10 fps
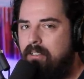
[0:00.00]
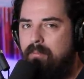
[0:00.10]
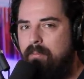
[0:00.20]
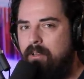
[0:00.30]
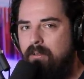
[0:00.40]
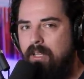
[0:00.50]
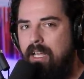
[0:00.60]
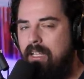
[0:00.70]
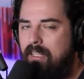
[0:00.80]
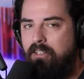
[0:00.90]
Some people don't
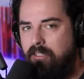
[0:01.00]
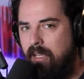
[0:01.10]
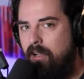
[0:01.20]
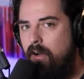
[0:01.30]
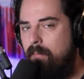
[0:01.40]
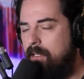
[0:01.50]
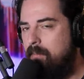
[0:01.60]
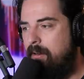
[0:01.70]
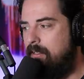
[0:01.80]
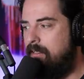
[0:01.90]
like it. They just like co-op
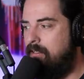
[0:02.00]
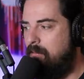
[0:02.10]
experiences.